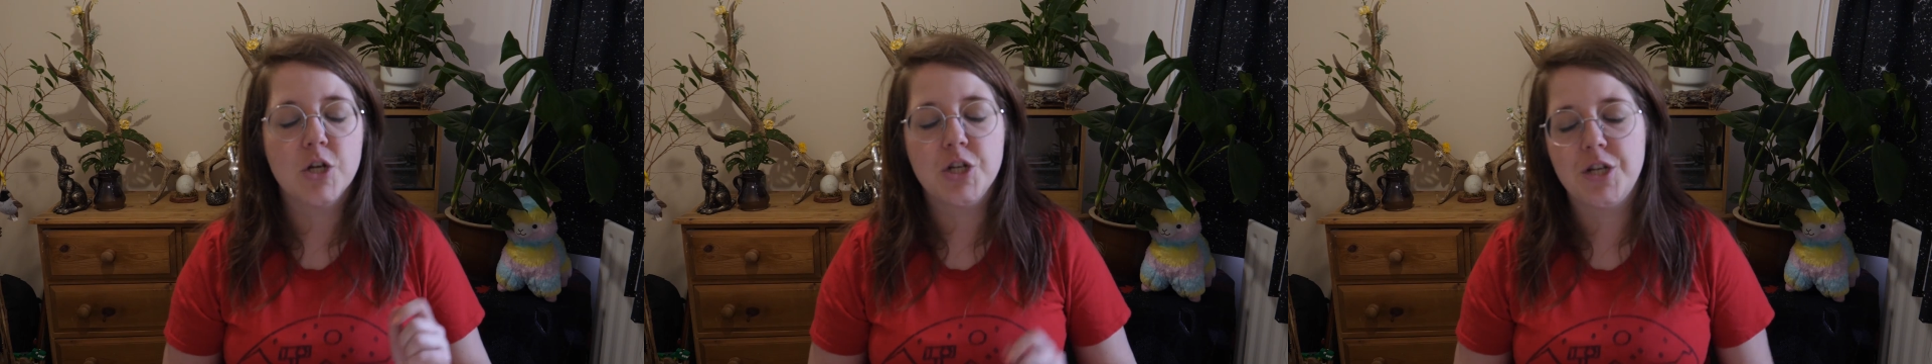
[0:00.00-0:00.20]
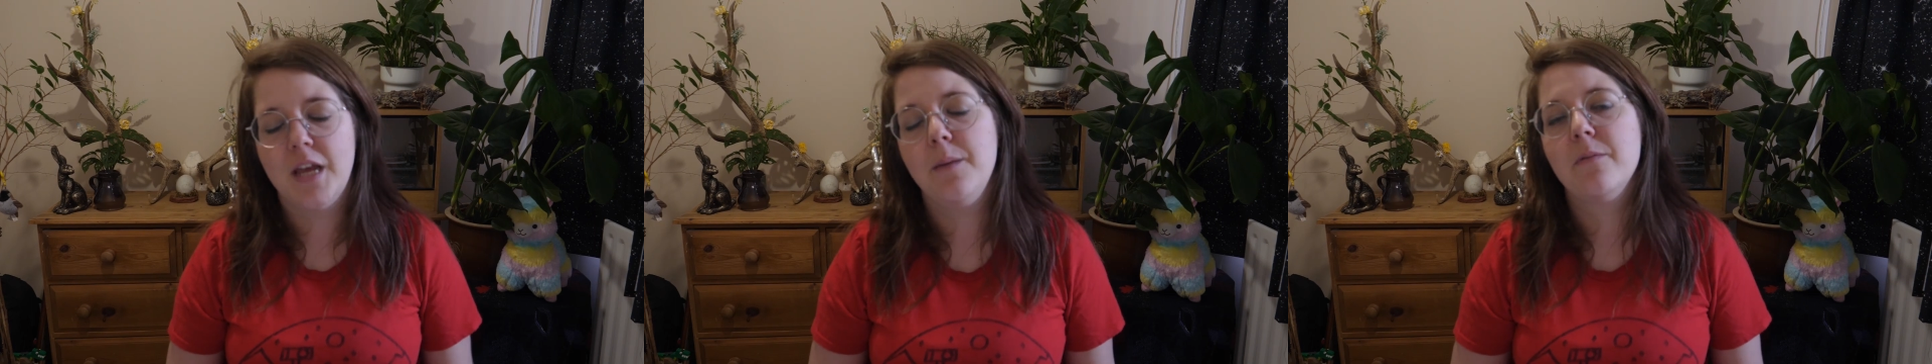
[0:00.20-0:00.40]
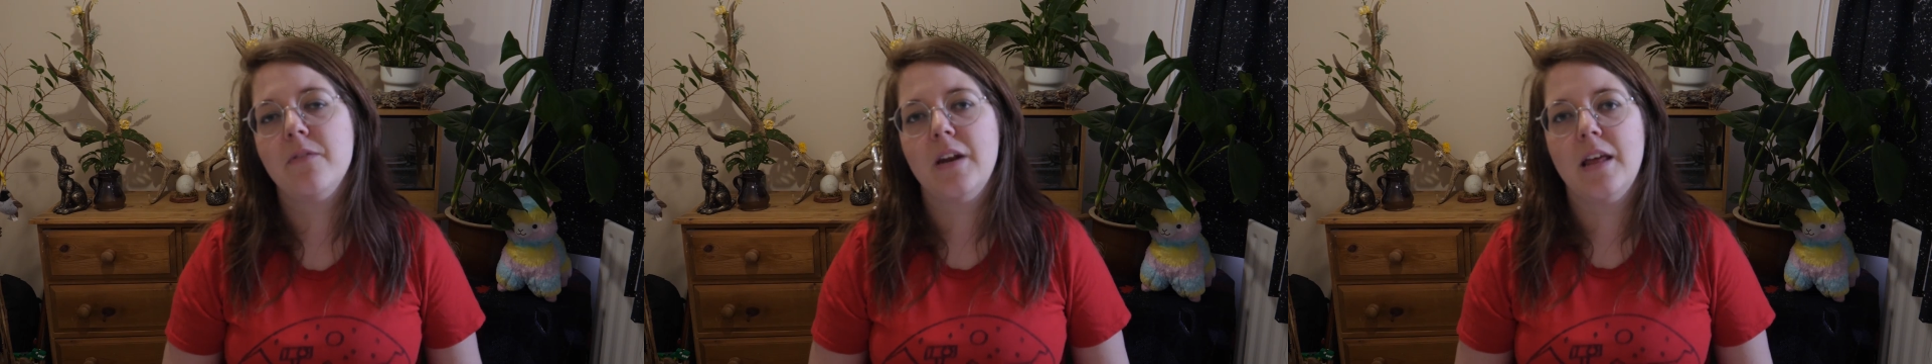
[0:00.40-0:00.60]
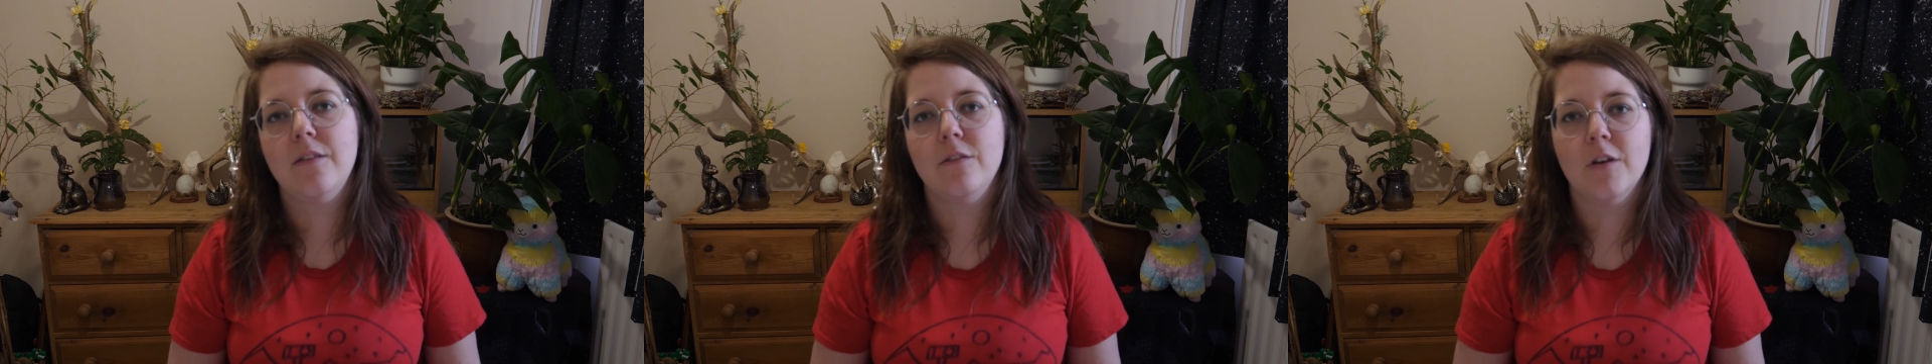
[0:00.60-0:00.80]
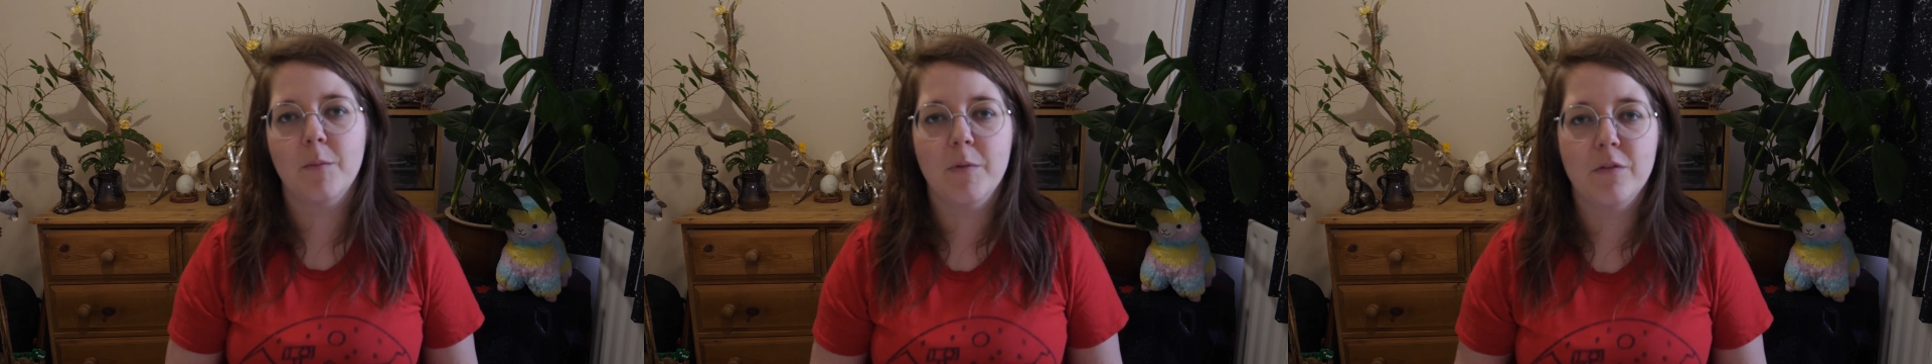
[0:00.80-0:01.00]
shape of an
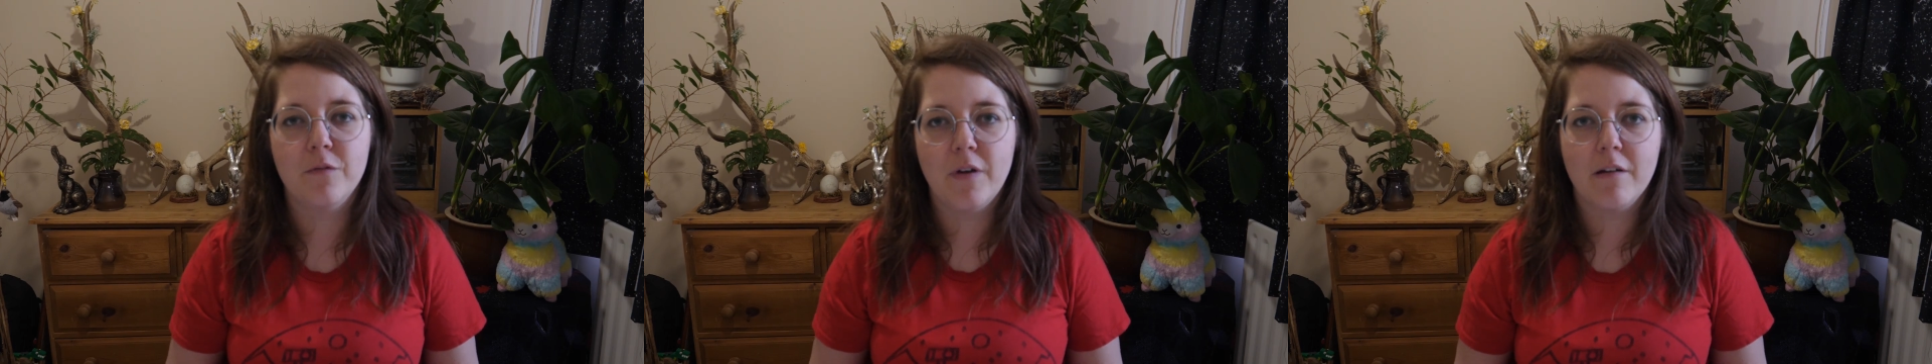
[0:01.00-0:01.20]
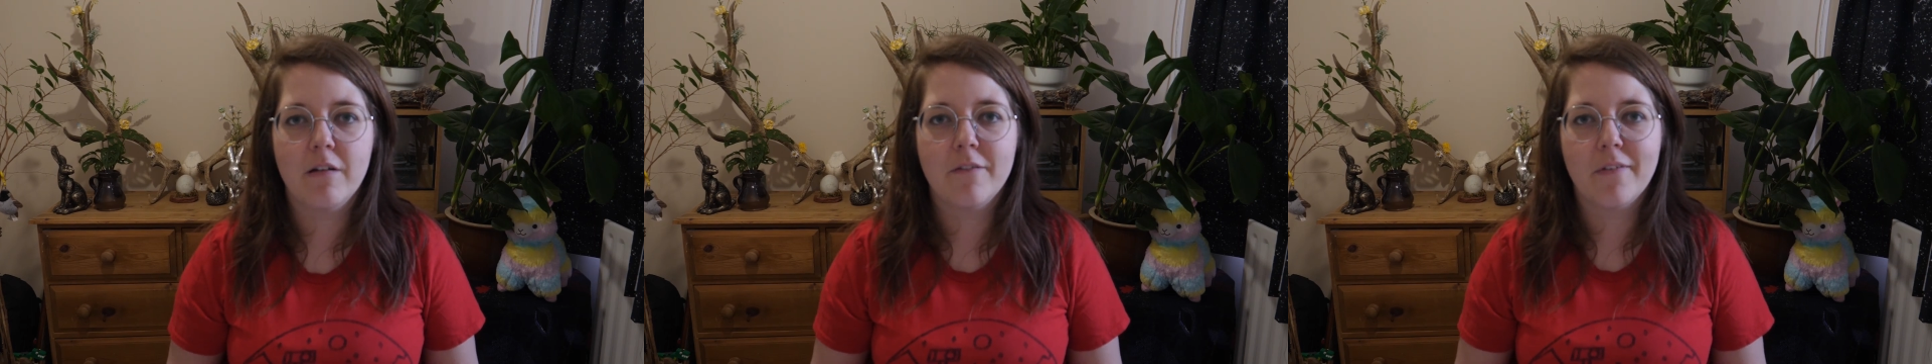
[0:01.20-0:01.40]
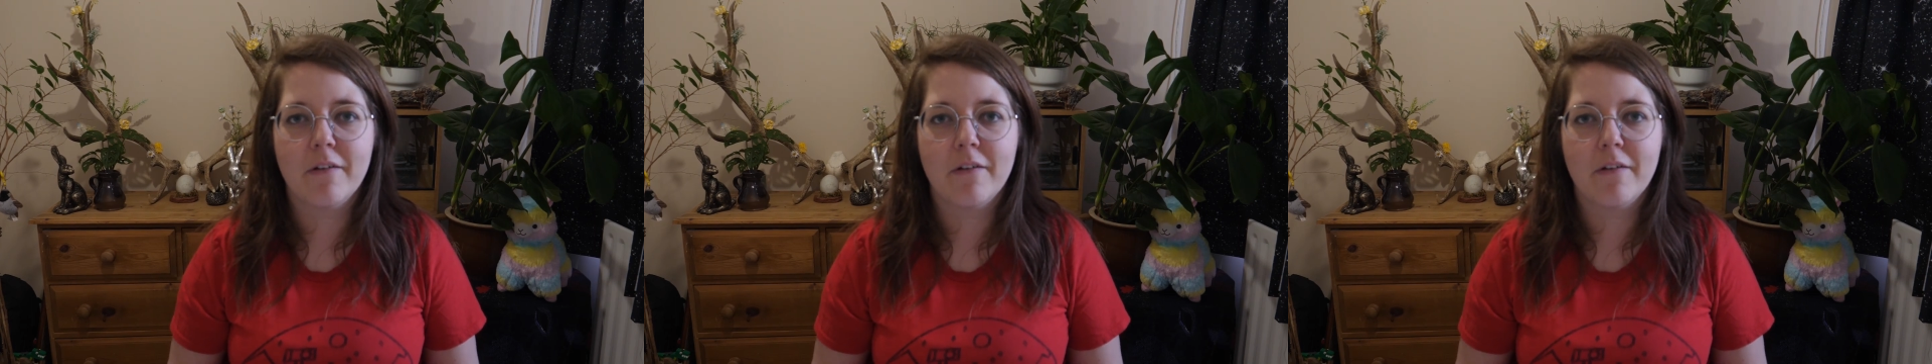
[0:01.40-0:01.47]
enzyme is very,